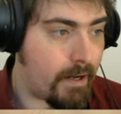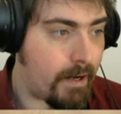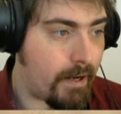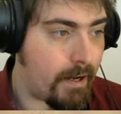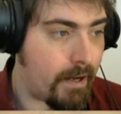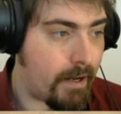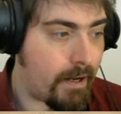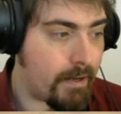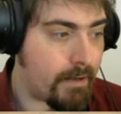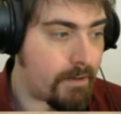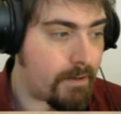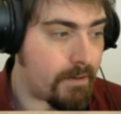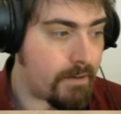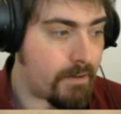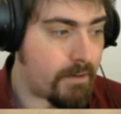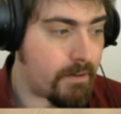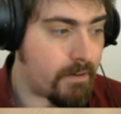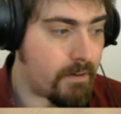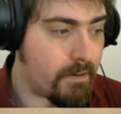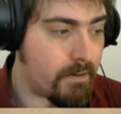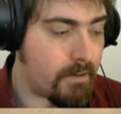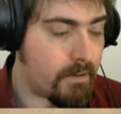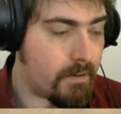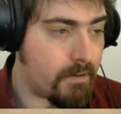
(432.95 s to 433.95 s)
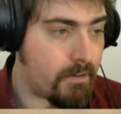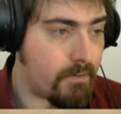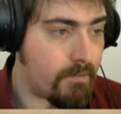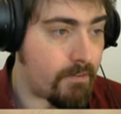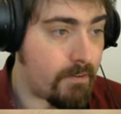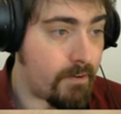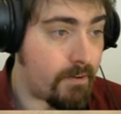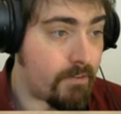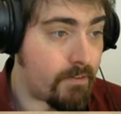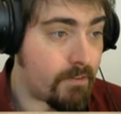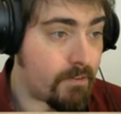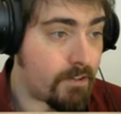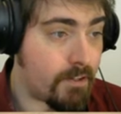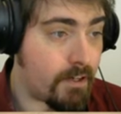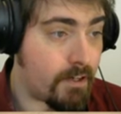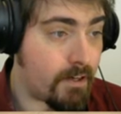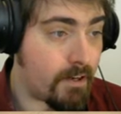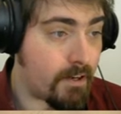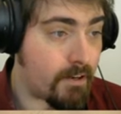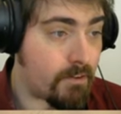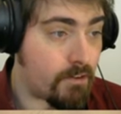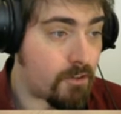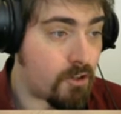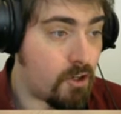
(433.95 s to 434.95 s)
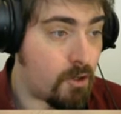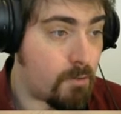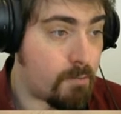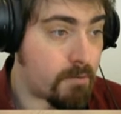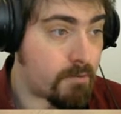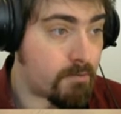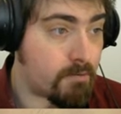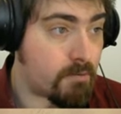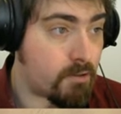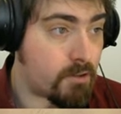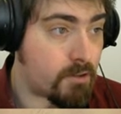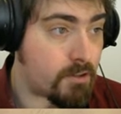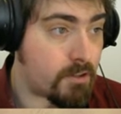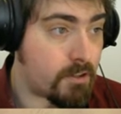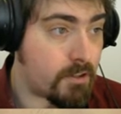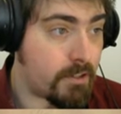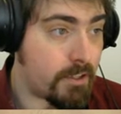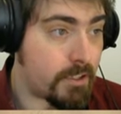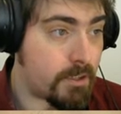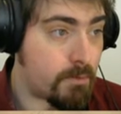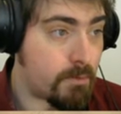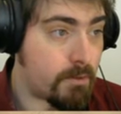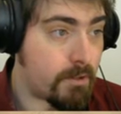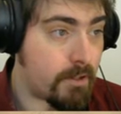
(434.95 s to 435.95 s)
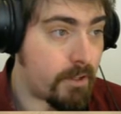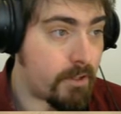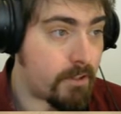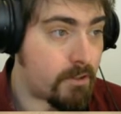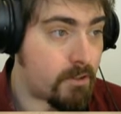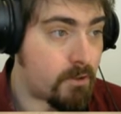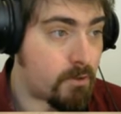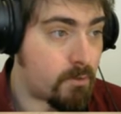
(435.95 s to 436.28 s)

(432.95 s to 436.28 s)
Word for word: and Furfa sending his comm across to deal with it,